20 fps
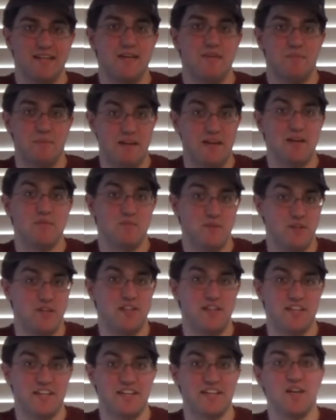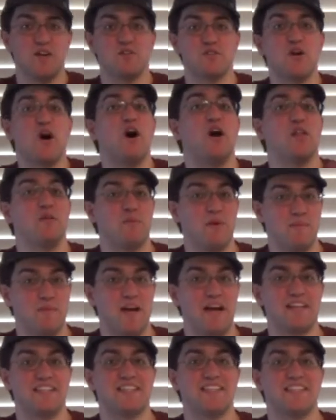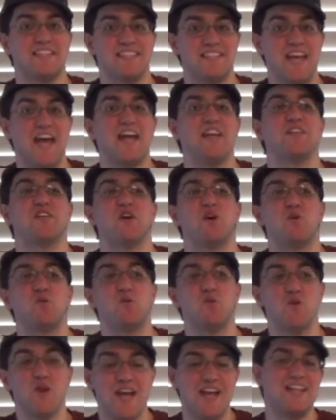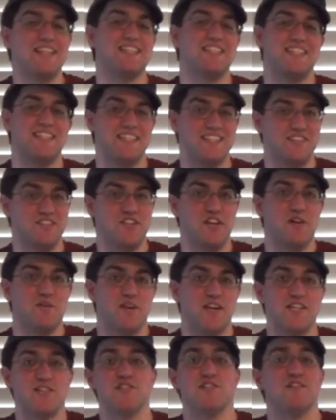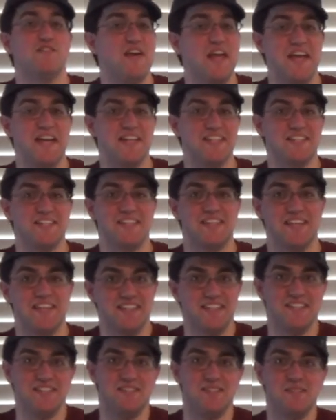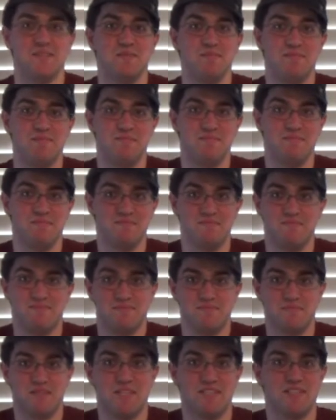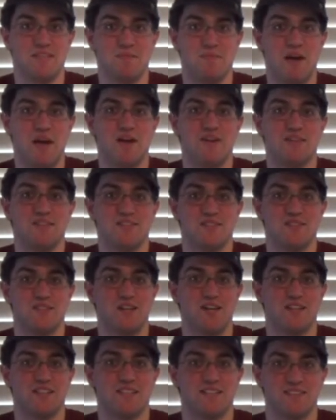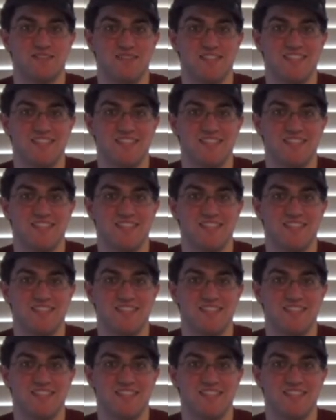But I really think it goes all the way back to Nintendo raising a generation of 80s kids. Because their parents sucked.